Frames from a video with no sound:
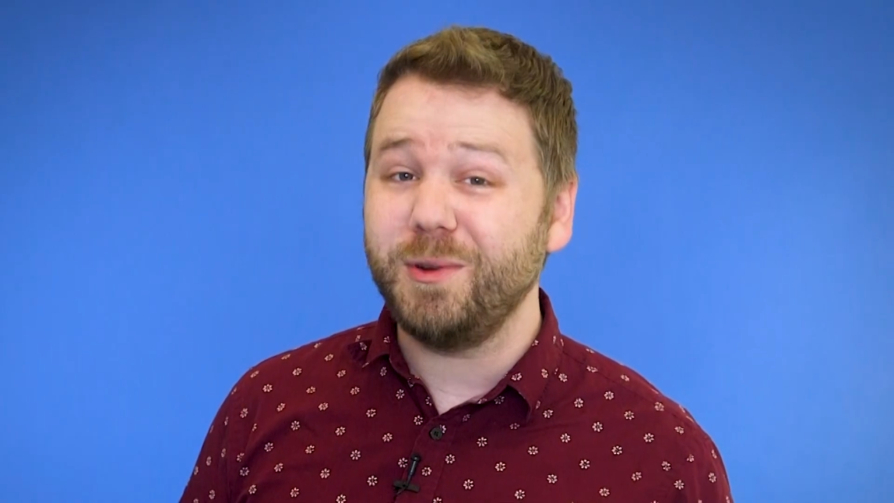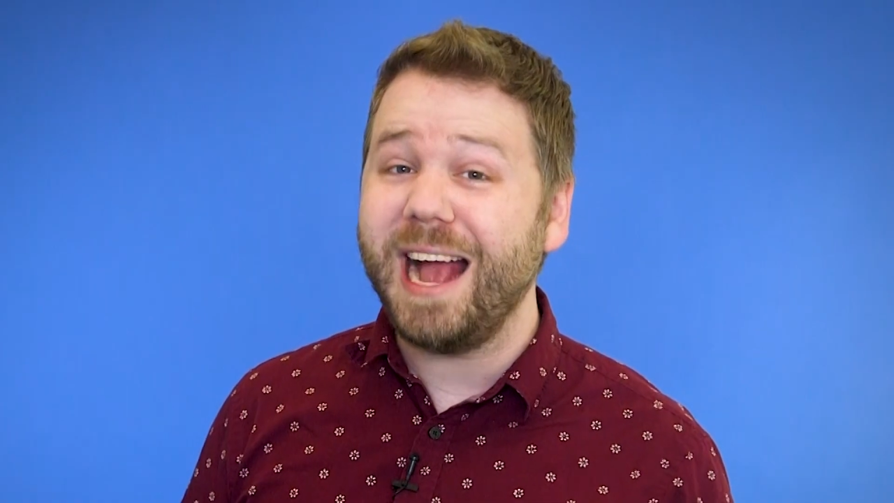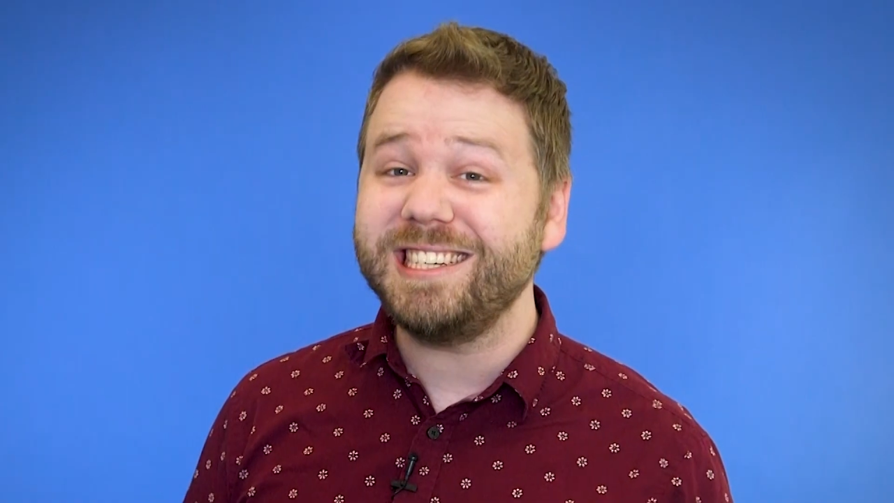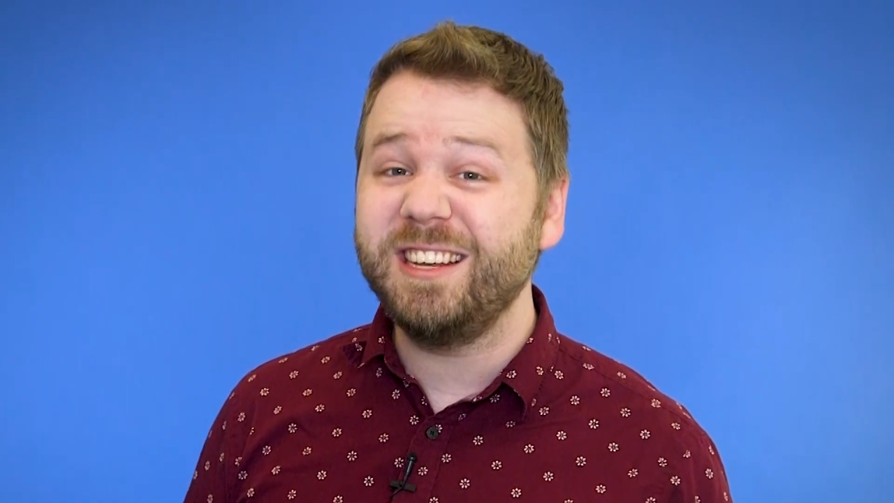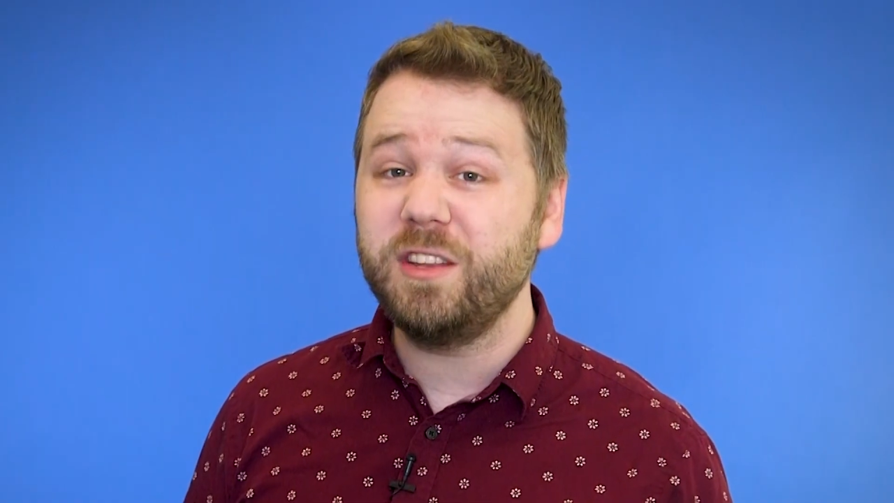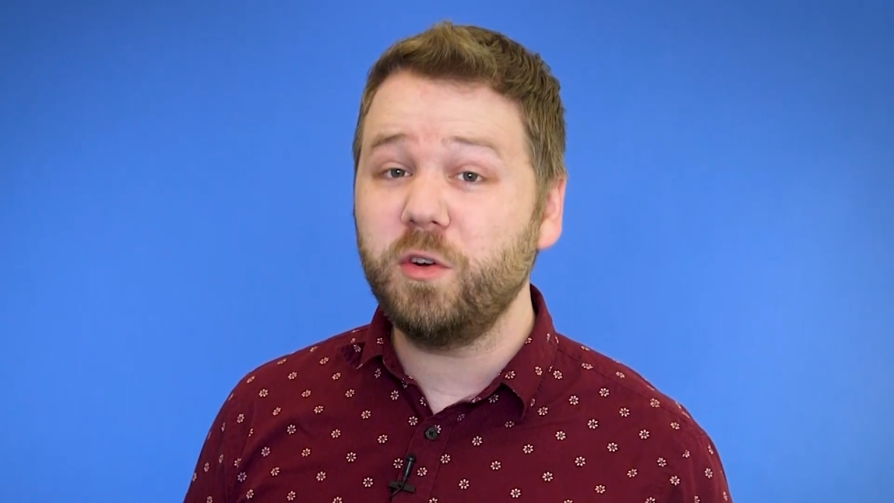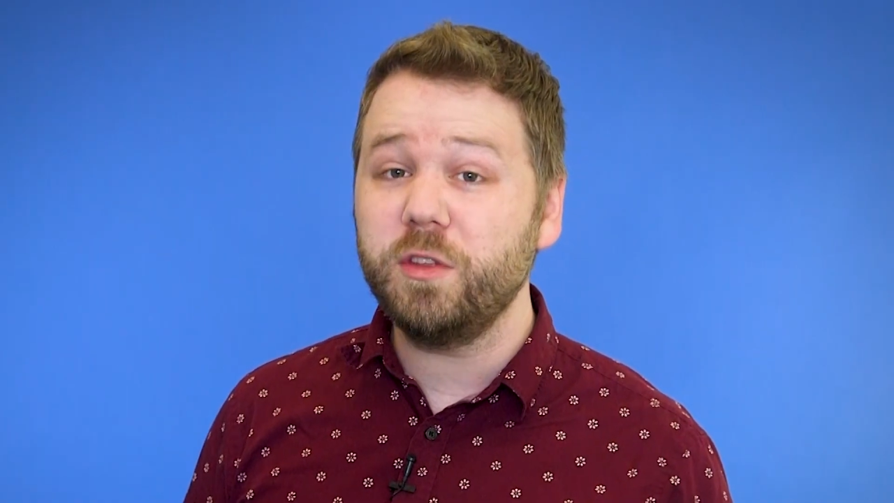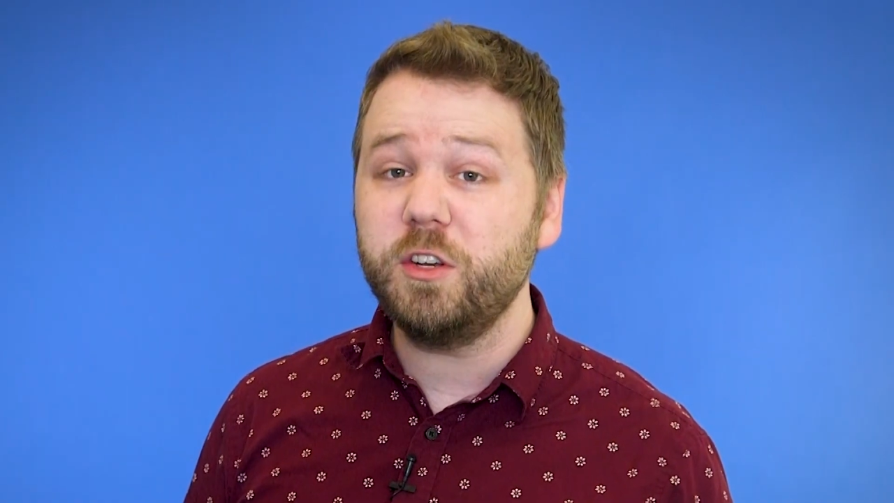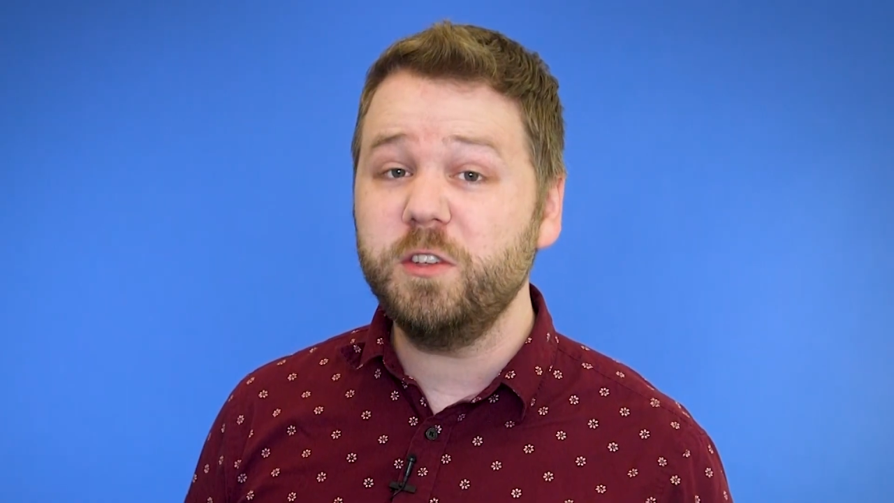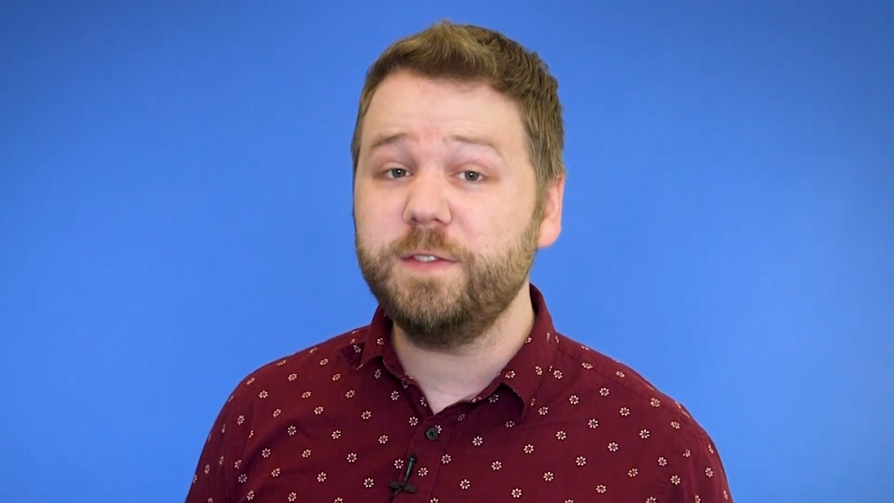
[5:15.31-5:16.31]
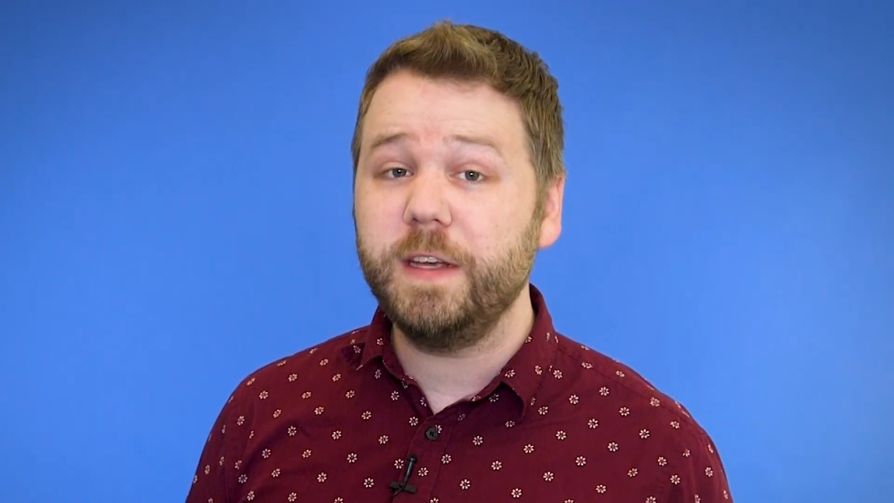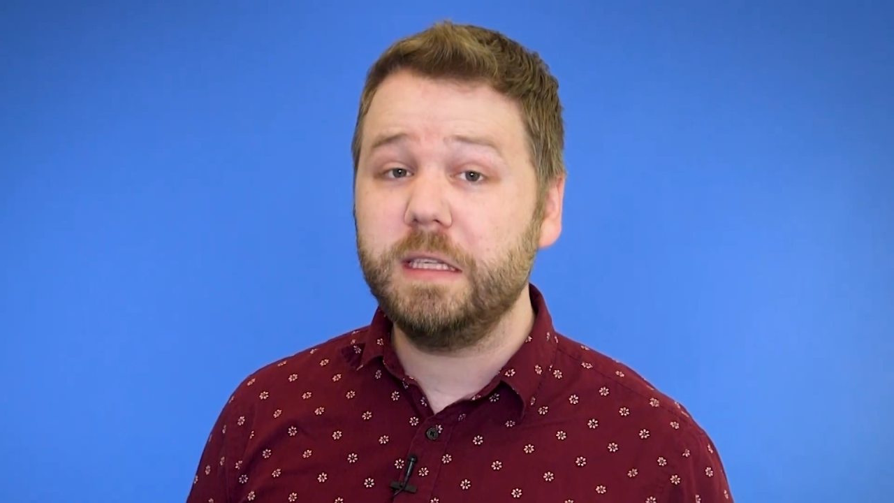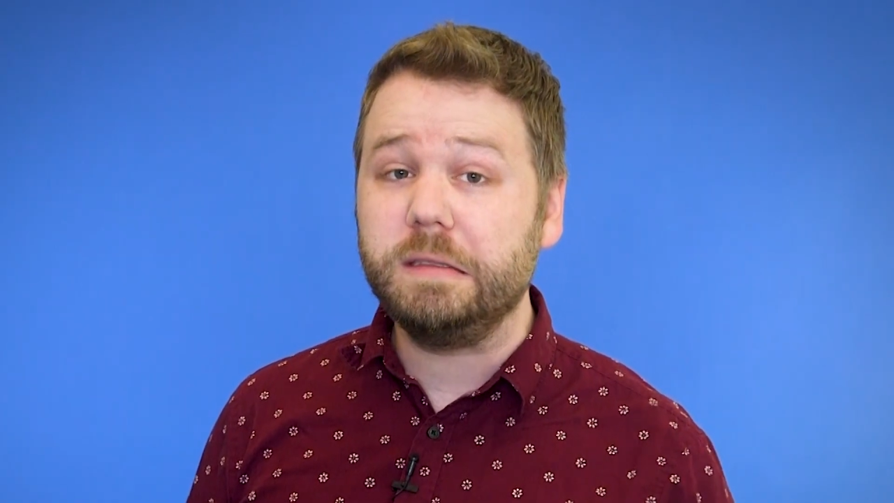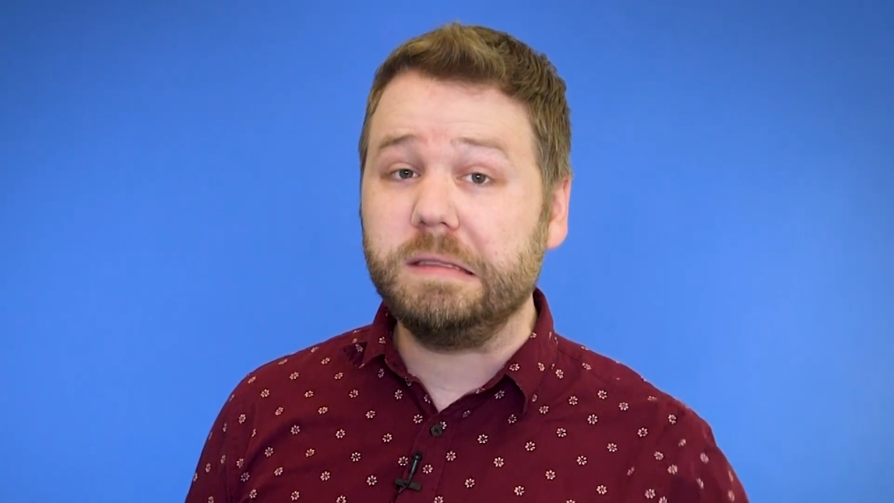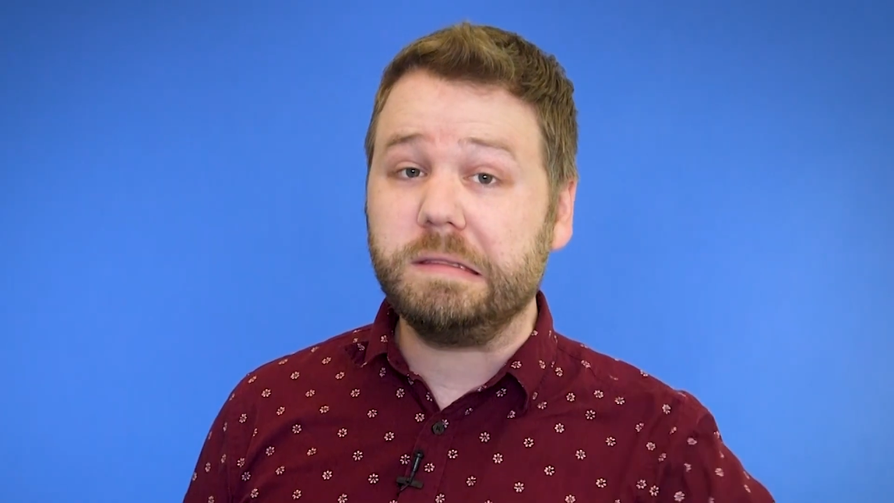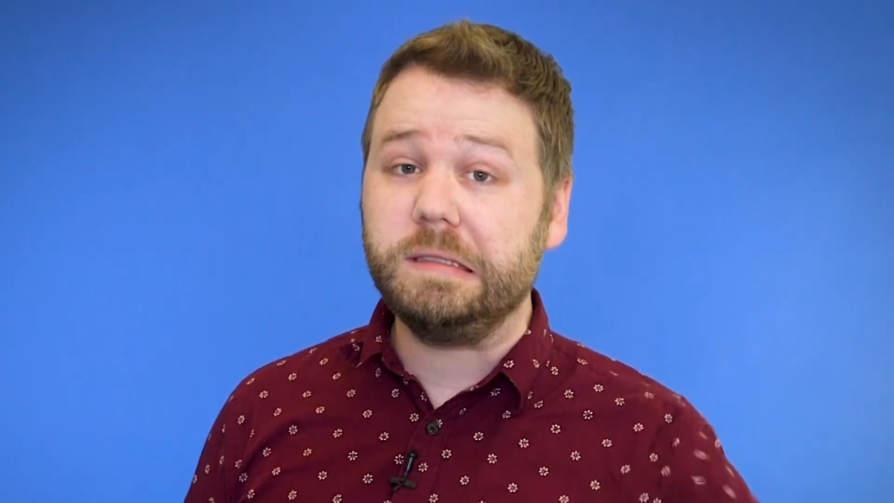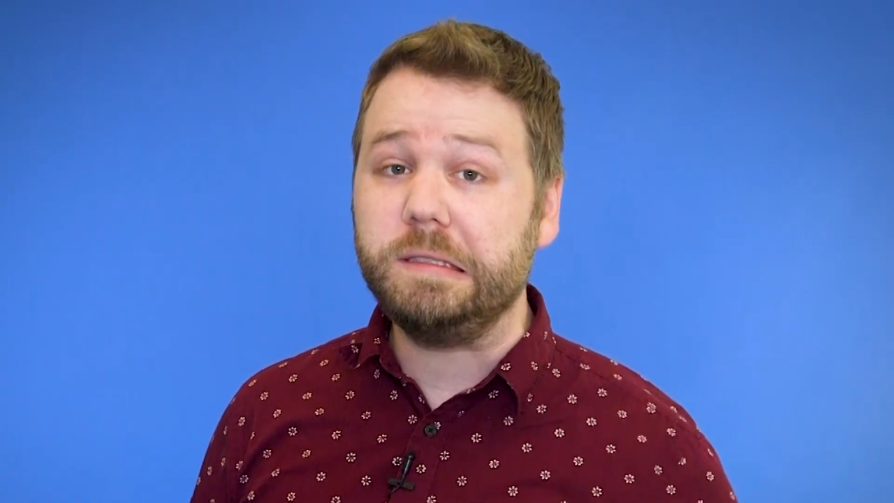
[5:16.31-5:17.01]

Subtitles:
reacting to the Northerners, feeling less